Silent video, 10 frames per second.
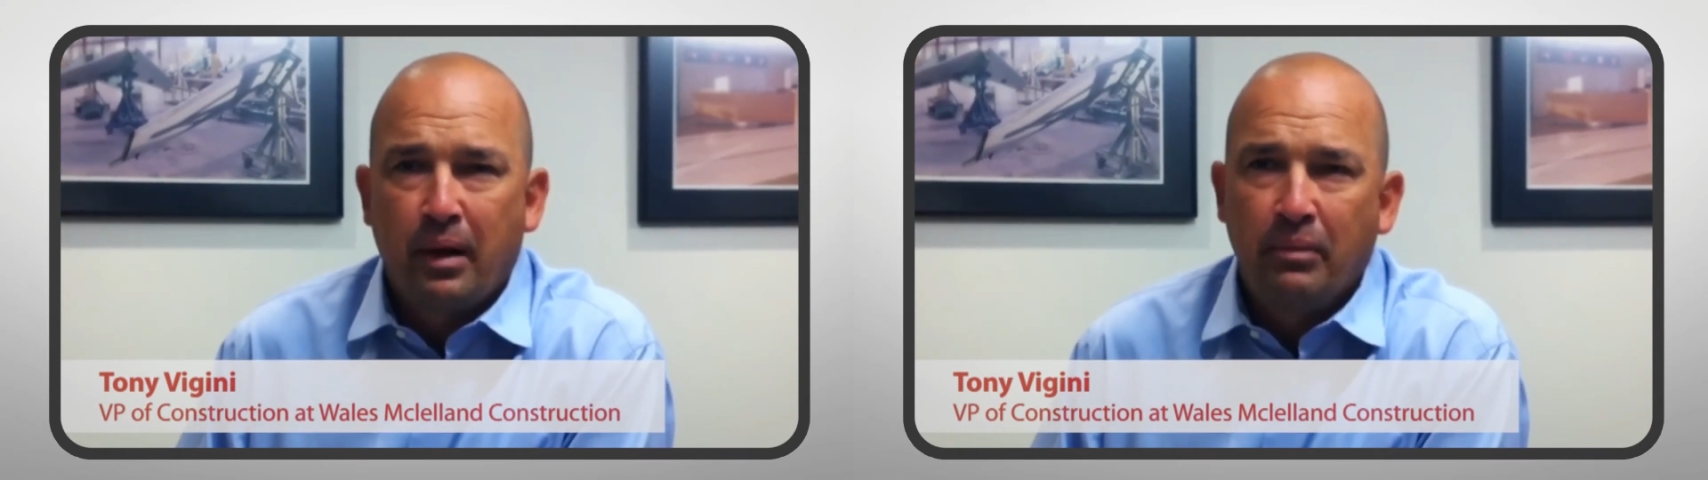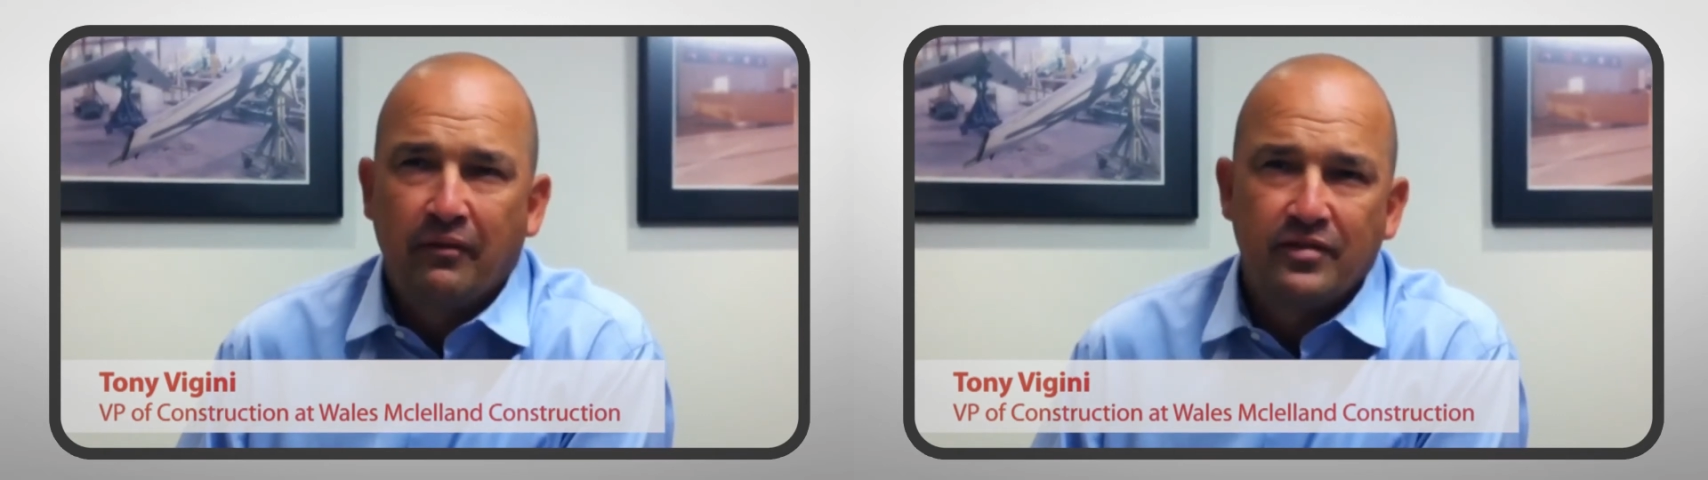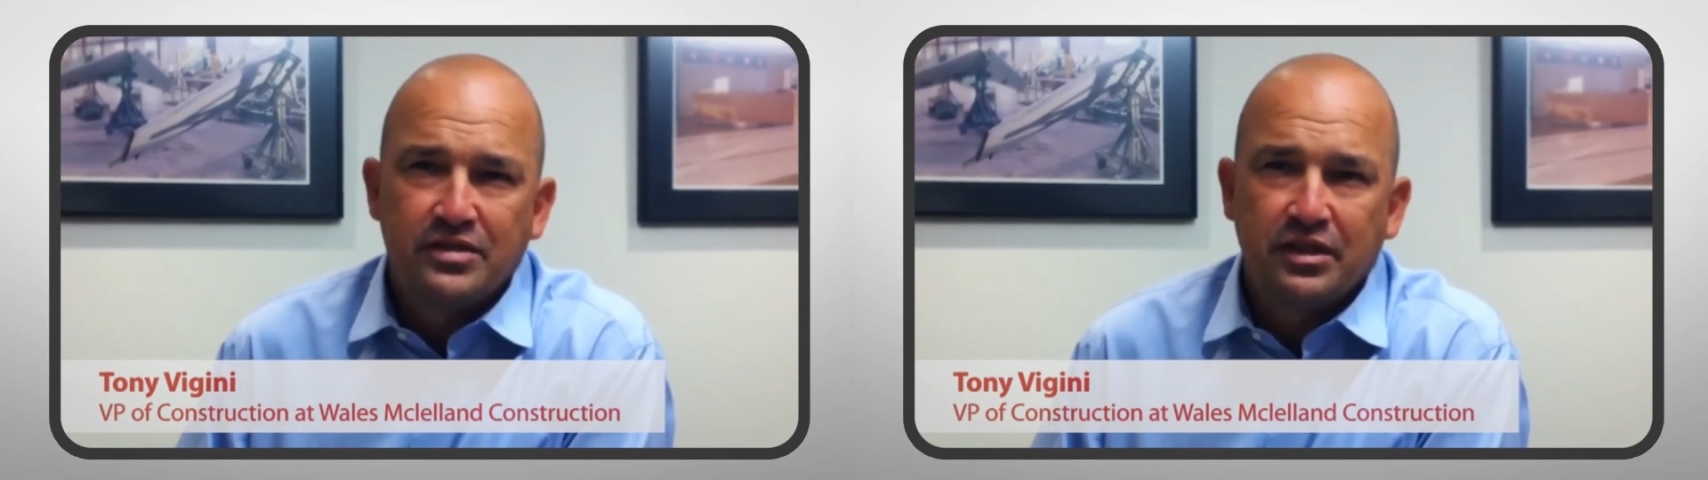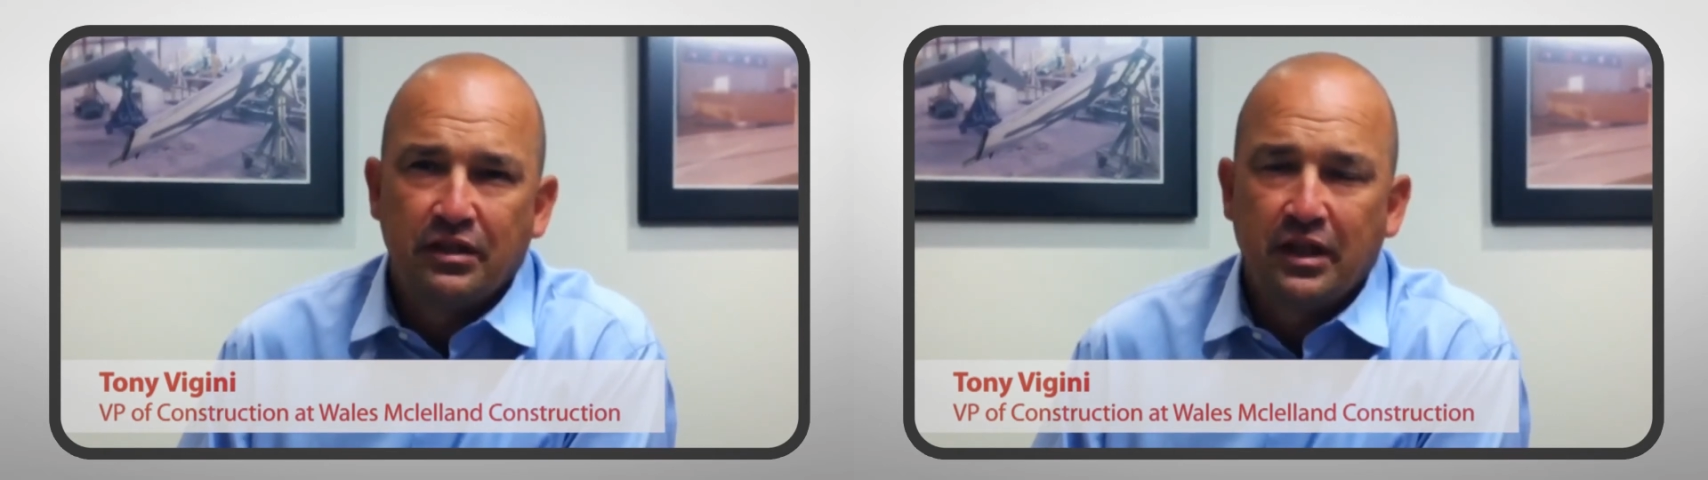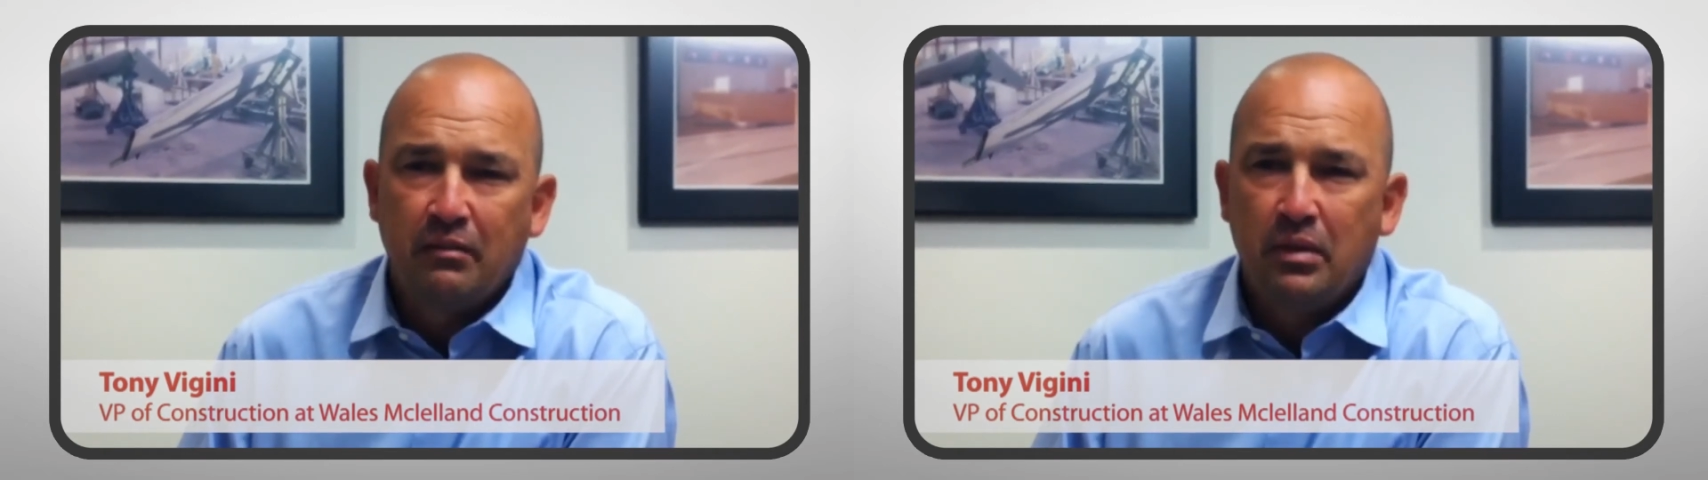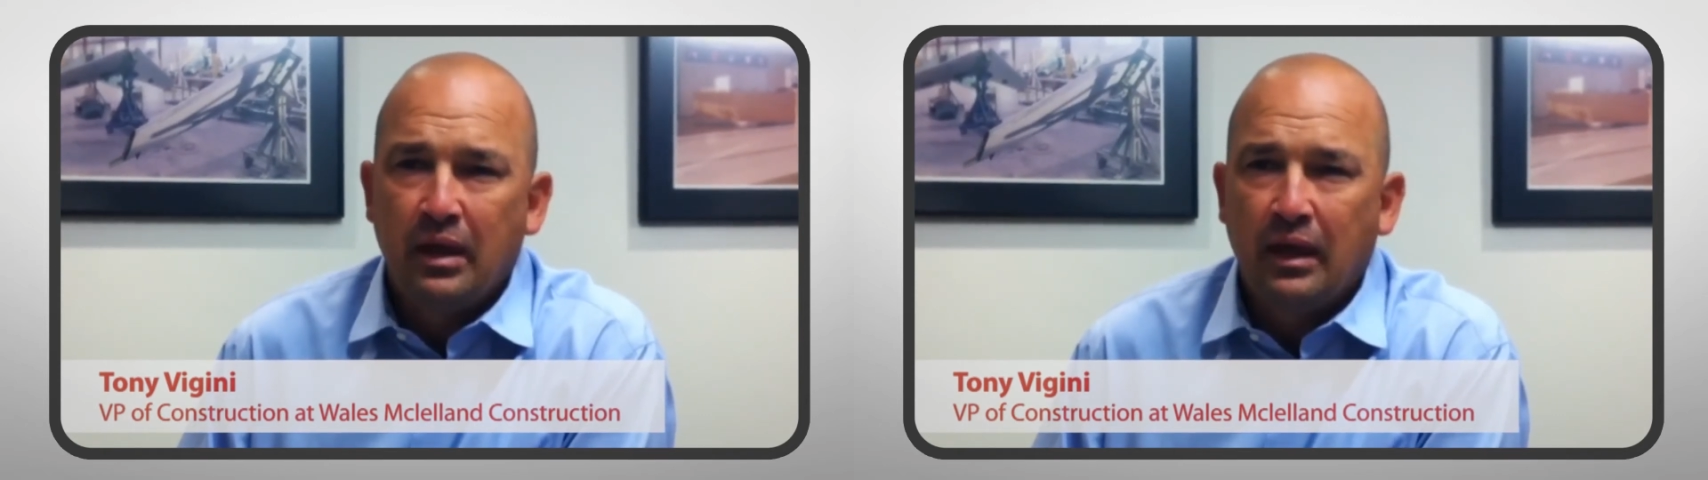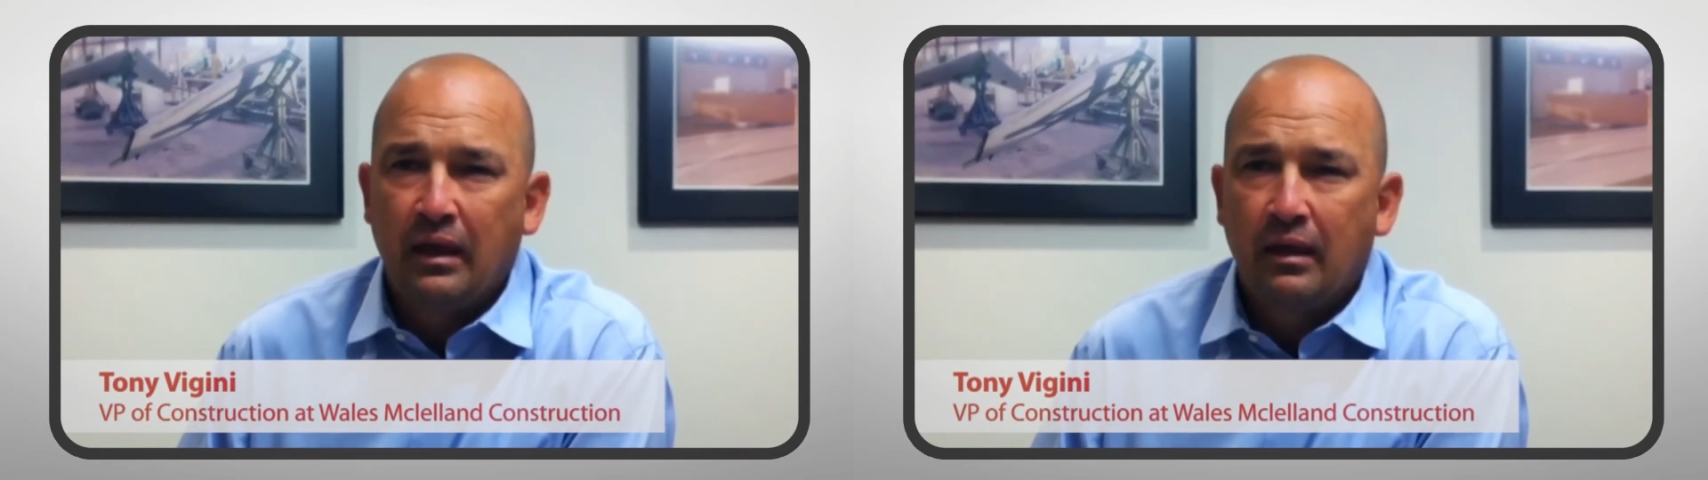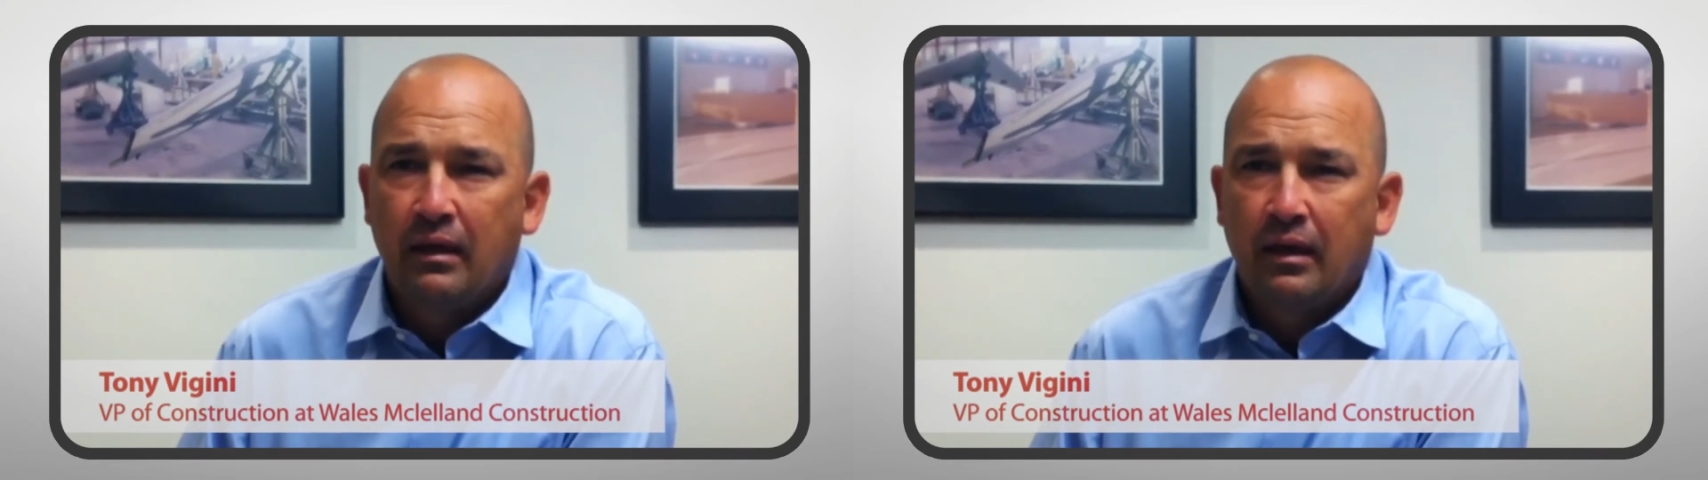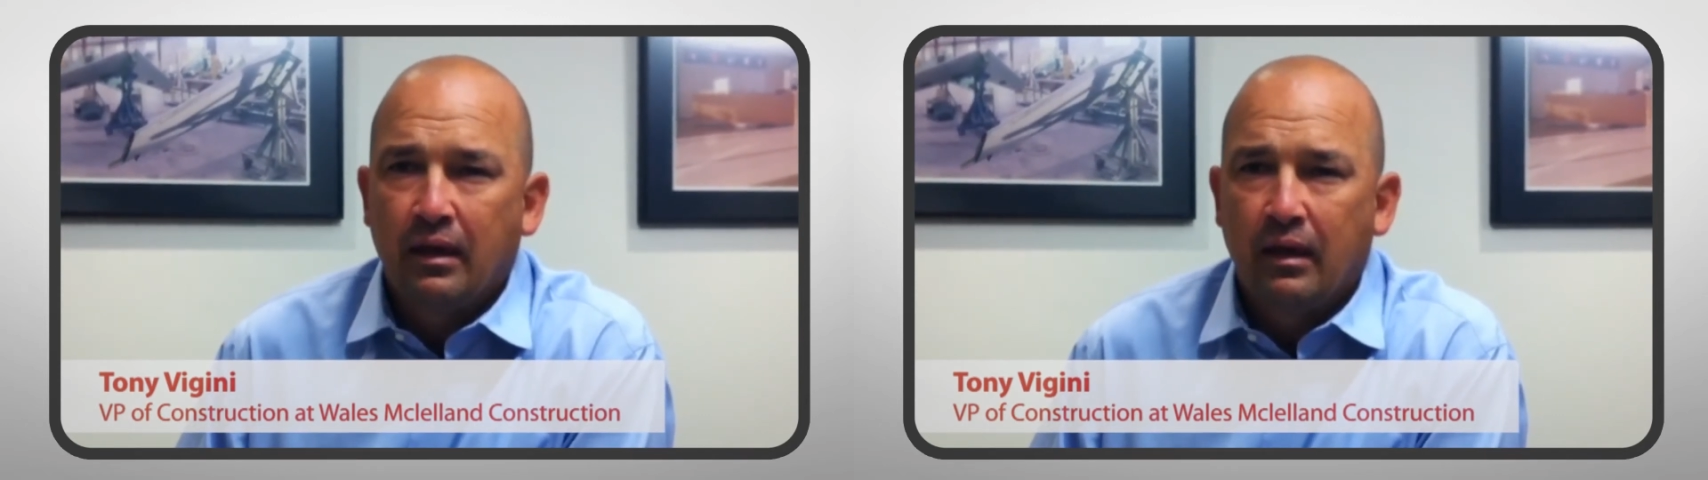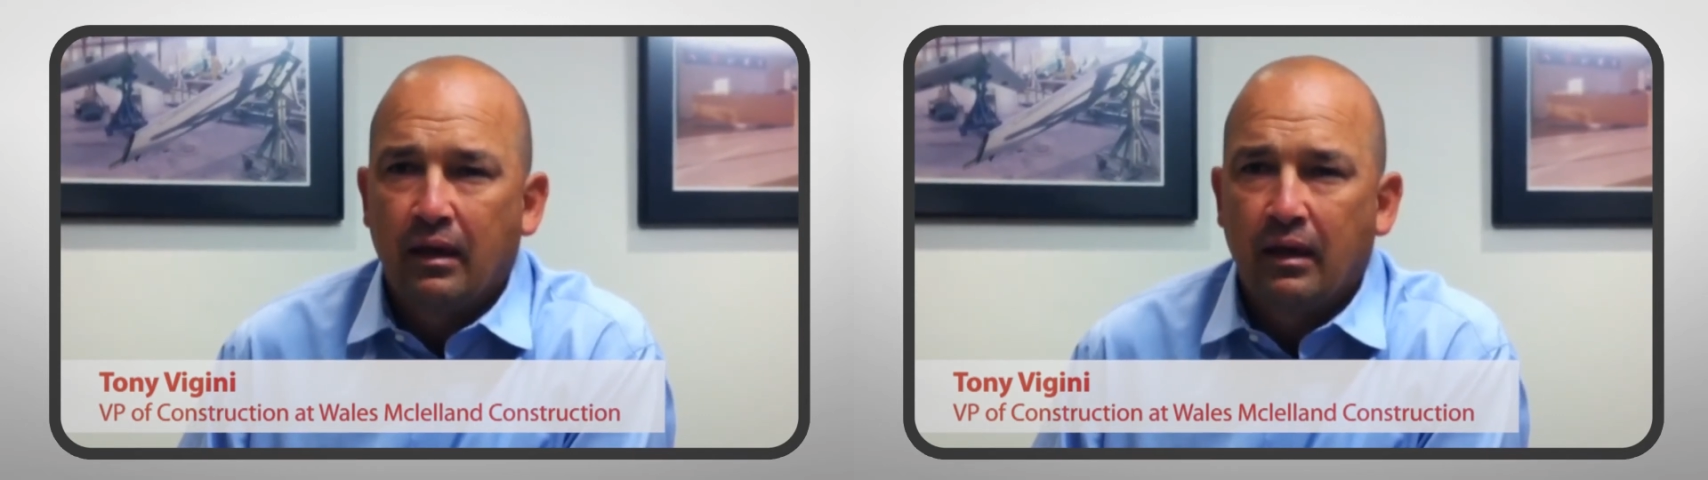public facility being